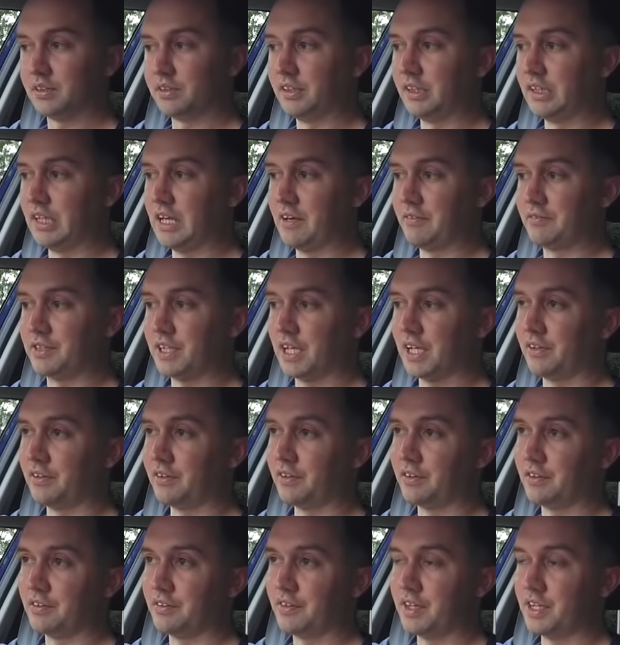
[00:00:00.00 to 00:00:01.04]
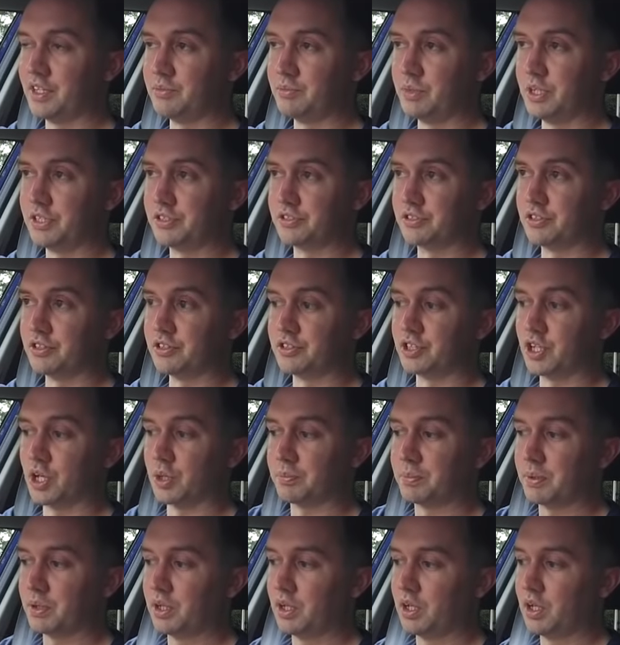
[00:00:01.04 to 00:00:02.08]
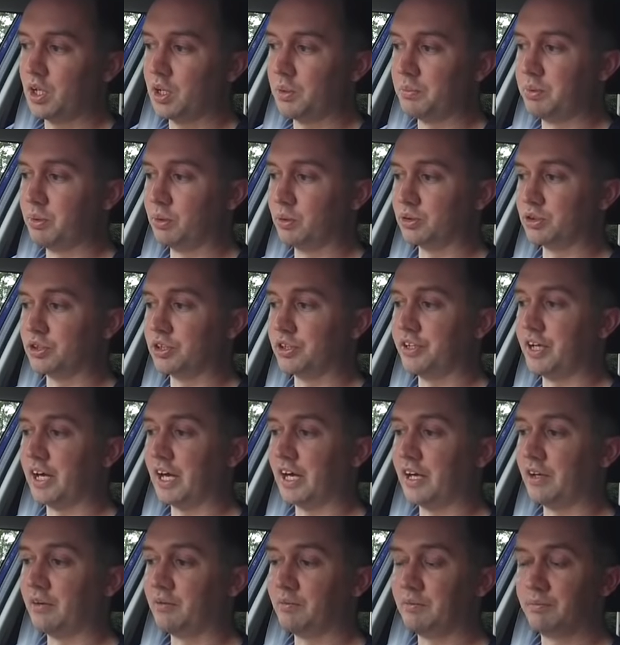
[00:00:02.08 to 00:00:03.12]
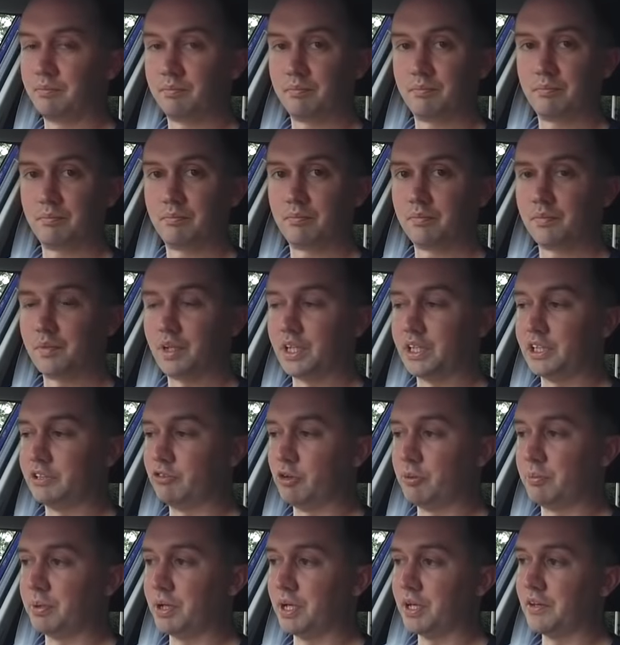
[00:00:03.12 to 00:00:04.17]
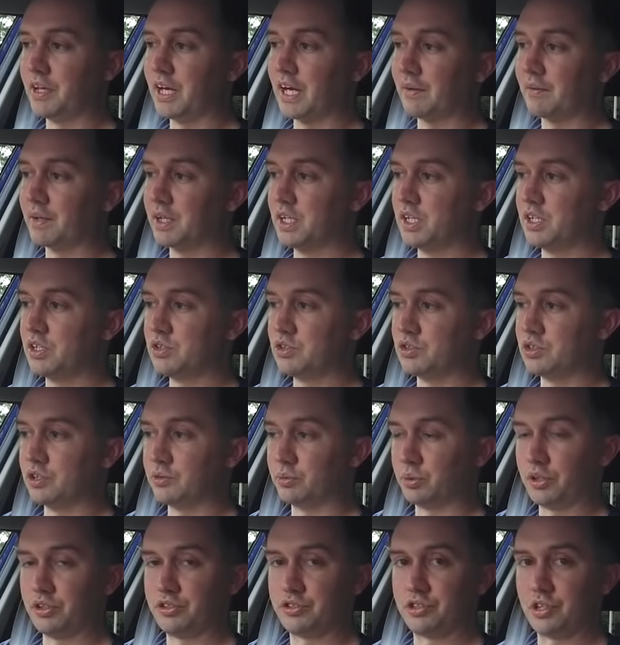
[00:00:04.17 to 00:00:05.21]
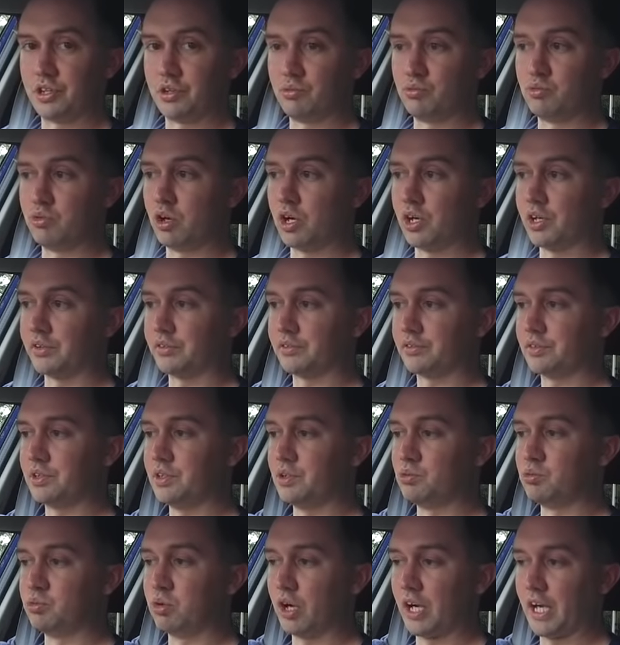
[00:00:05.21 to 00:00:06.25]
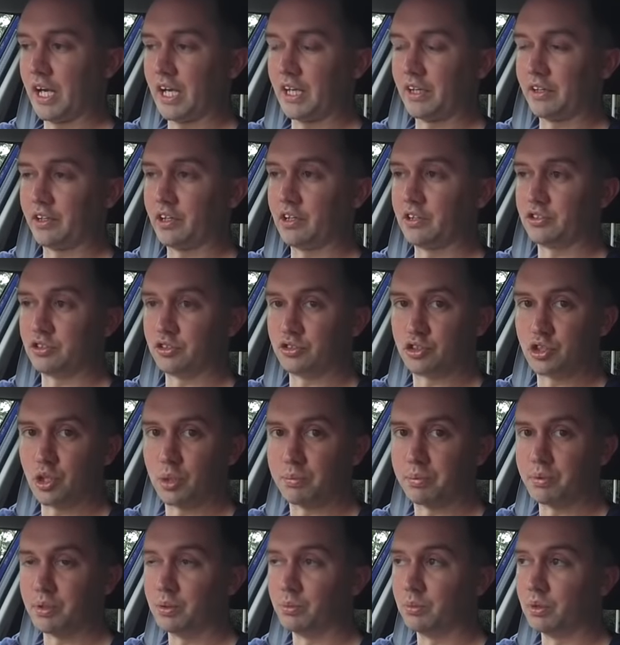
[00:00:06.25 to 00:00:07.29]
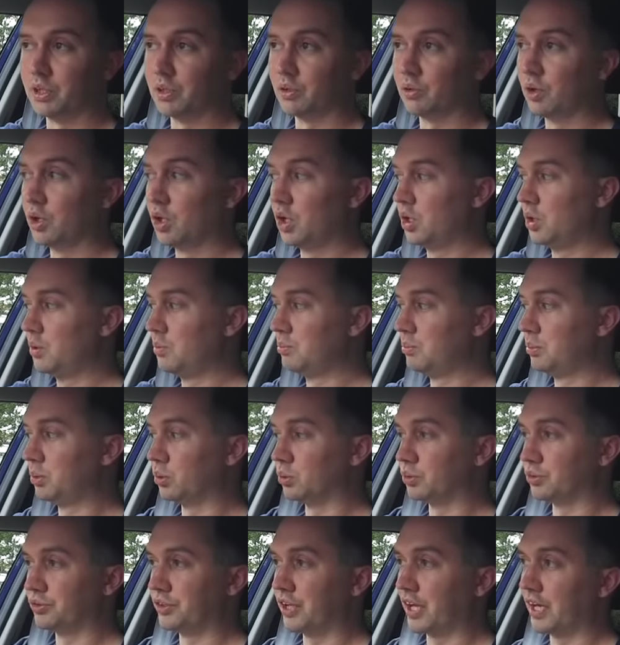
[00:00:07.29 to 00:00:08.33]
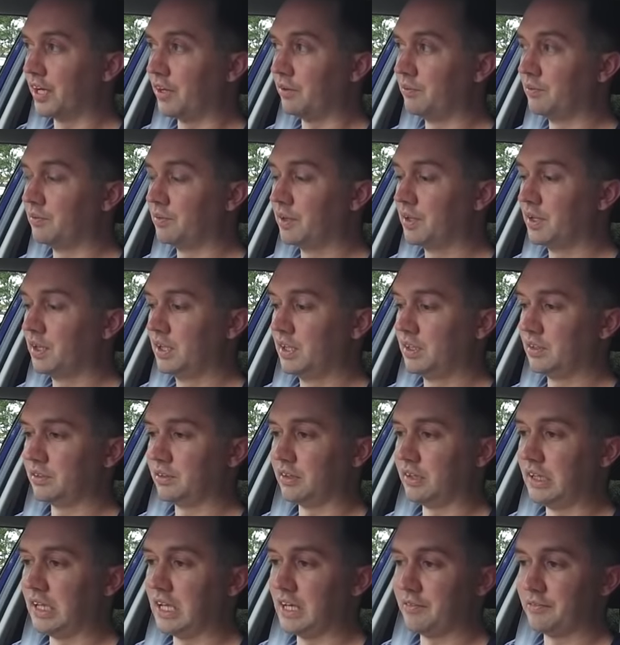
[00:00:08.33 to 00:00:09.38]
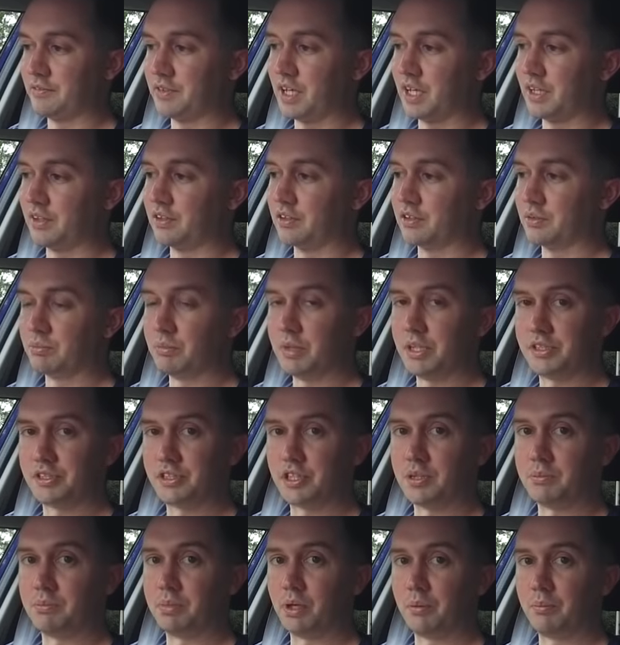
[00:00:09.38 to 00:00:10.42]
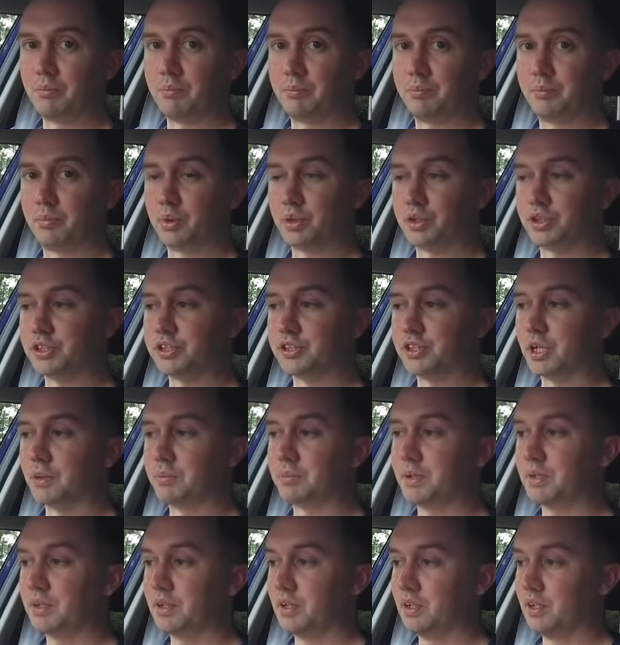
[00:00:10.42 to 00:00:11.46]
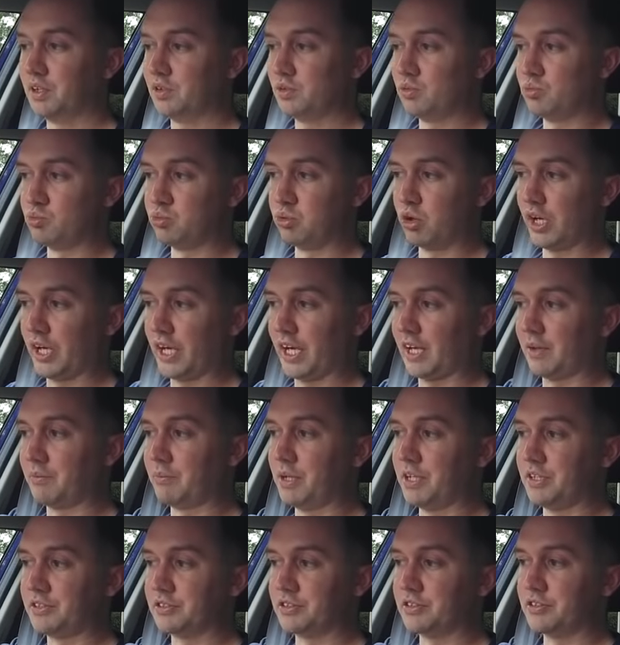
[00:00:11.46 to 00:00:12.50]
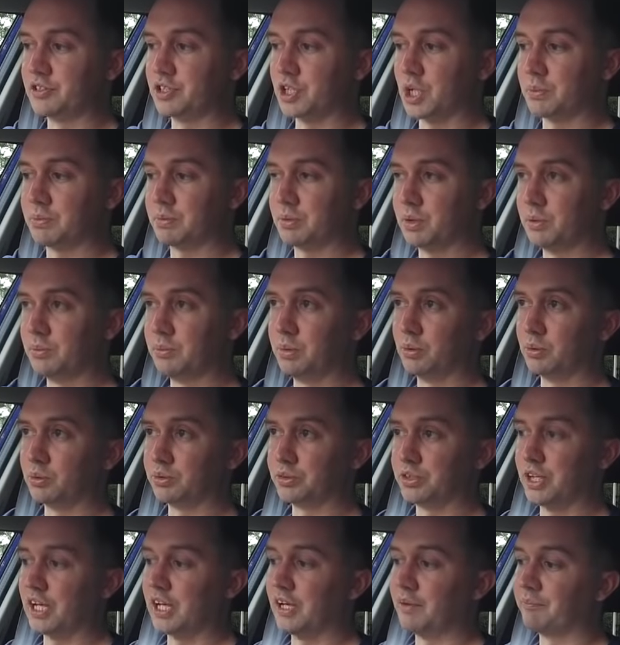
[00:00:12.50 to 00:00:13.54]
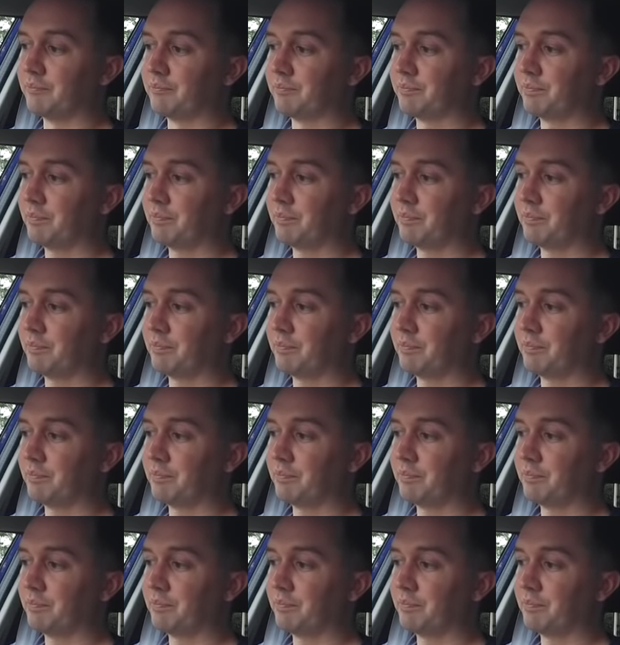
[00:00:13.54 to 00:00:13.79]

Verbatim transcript: your left hand then meets the top and pulls it down and you repeat that. So if you want to turn right, your right hand goes on top of the wheel, pulls down, your left hand meets the bottom, pushes up, right hand meets the top and pulls down.